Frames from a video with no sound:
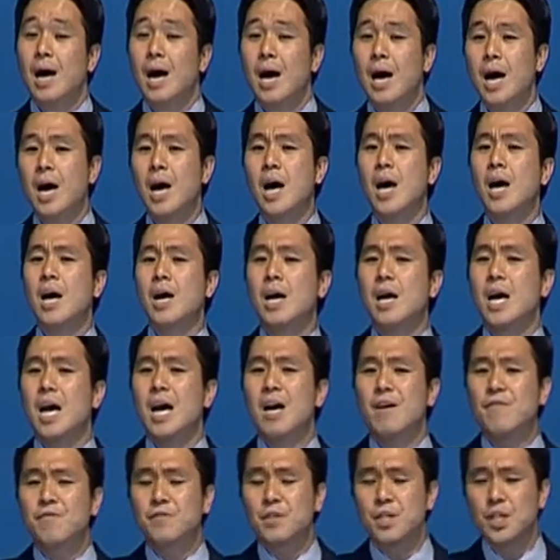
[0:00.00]
Oh,
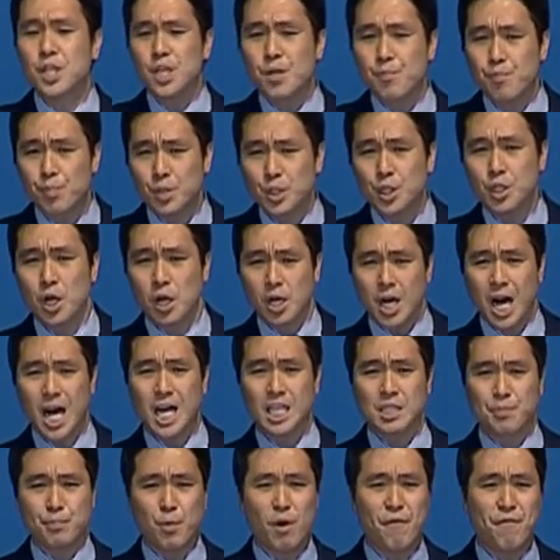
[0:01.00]
after he preached the
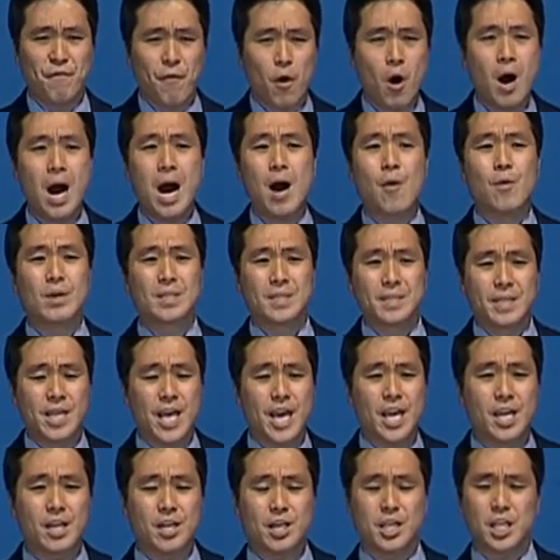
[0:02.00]
gospel 4 hours
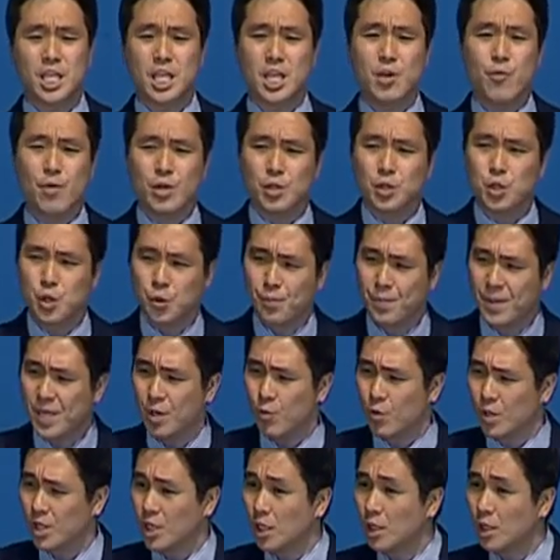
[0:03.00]
later he went to be with the